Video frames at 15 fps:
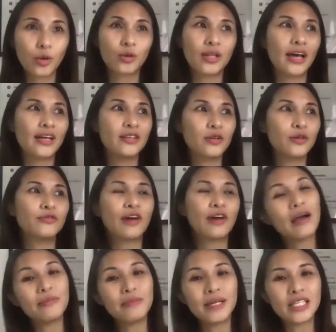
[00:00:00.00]
that
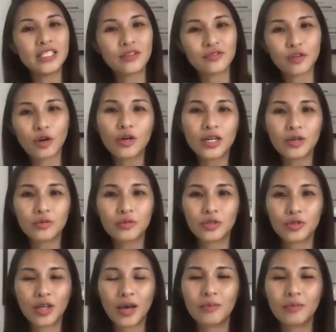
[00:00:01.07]
5 minutes of talking to
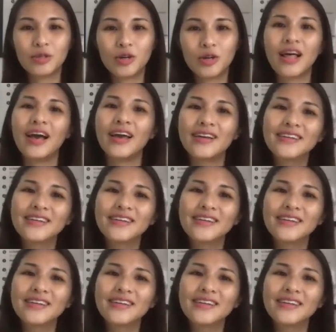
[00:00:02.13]
them, you're like,